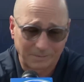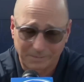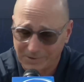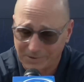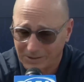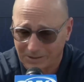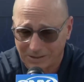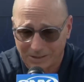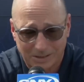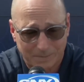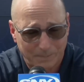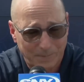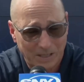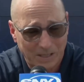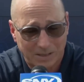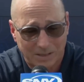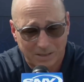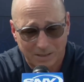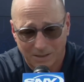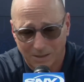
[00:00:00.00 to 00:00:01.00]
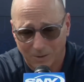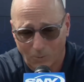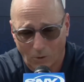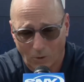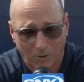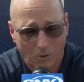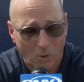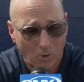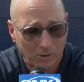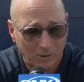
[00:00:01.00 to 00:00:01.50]
you can speak to
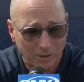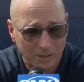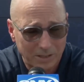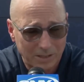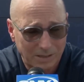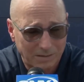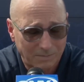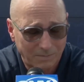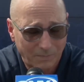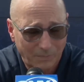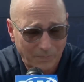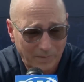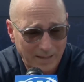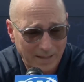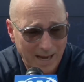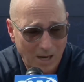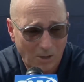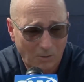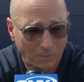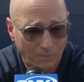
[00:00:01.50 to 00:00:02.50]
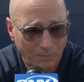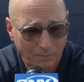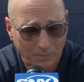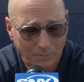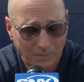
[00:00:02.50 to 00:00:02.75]
where Oakland's now,